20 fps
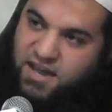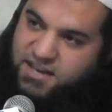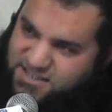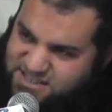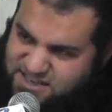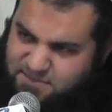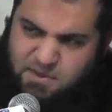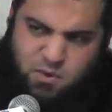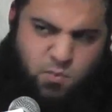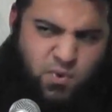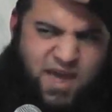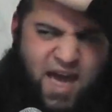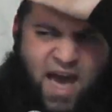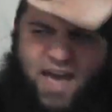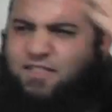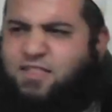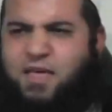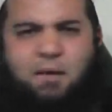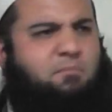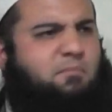It doesn't mean we
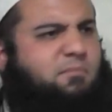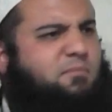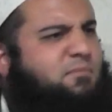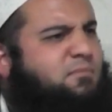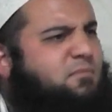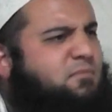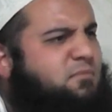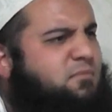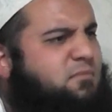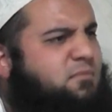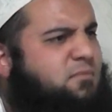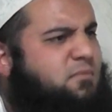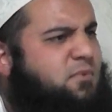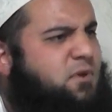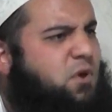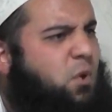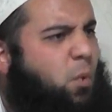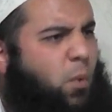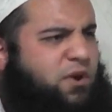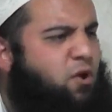hate them.
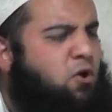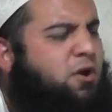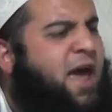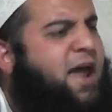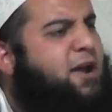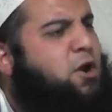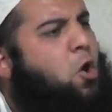We don't